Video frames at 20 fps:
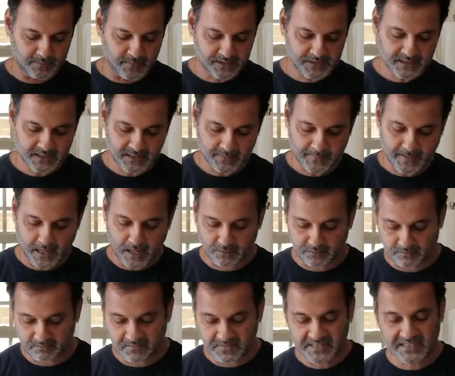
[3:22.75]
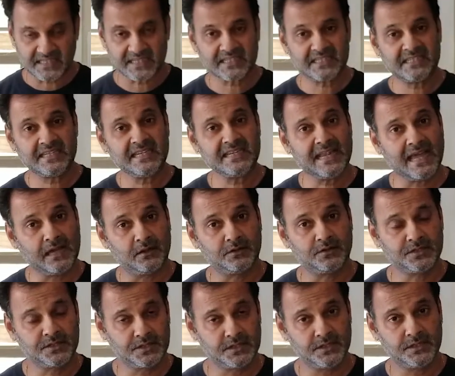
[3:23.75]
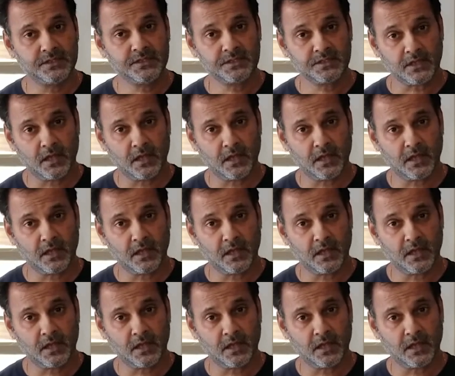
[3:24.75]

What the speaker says: this is about 16 ounces